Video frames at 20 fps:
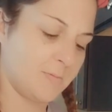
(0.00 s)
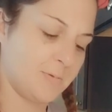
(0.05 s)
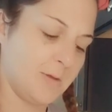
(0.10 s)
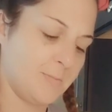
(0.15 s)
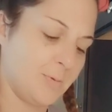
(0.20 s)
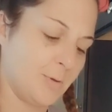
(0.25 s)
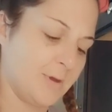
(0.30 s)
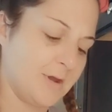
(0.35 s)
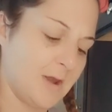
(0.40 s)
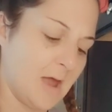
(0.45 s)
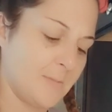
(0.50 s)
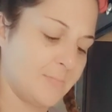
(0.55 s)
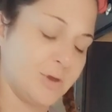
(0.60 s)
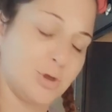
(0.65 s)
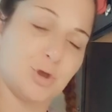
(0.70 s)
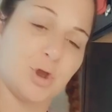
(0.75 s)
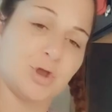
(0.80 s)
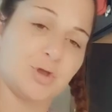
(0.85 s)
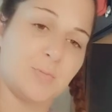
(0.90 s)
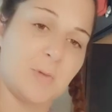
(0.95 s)
so where people
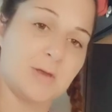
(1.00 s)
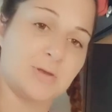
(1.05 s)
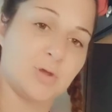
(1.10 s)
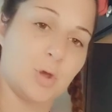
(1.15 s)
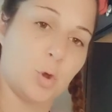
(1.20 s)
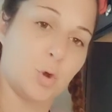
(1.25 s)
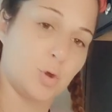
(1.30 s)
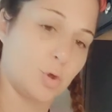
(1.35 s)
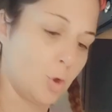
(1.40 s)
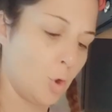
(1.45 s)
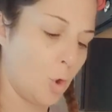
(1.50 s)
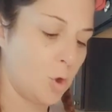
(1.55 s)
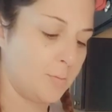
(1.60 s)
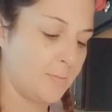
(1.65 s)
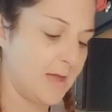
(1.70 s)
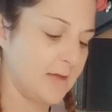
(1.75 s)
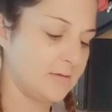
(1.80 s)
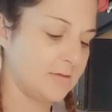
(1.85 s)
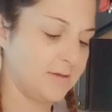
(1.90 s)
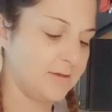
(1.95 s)
cannot be judgmental or
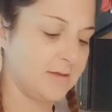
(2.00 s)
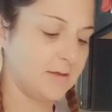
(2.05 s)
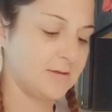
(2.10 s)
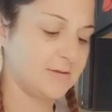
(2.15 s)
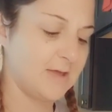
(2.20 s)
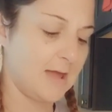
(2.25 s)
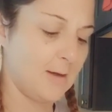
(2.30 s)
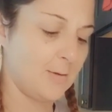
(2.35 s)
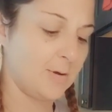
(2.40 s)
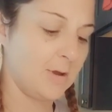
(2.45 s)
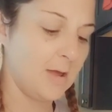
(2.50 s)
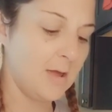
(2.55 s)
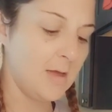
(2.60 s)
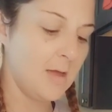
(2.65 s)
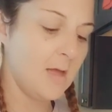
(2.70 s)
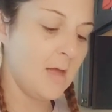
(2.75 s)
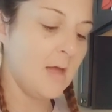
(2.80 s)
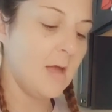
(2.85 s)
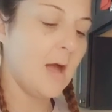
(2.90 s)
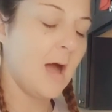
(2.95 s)
they're automatically kicked
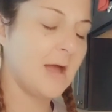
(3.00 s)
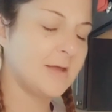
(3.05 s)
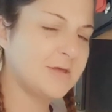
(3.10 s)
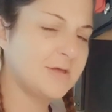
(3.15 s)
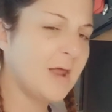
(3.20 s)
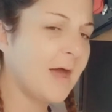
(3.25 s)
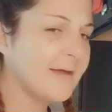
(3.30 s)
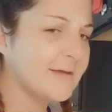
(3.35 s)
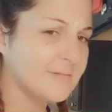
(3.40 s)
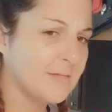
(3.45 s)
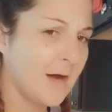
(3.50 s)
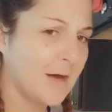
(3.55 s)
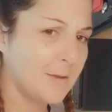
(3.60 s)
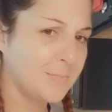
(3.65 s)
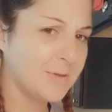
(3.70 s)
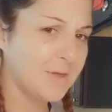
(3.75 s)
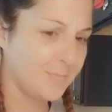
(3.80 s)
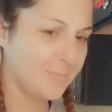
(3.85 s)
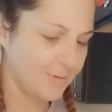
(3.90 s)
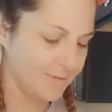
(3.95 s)
out. I deny
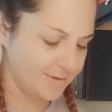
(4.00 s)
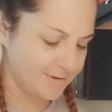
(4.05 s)
a lot of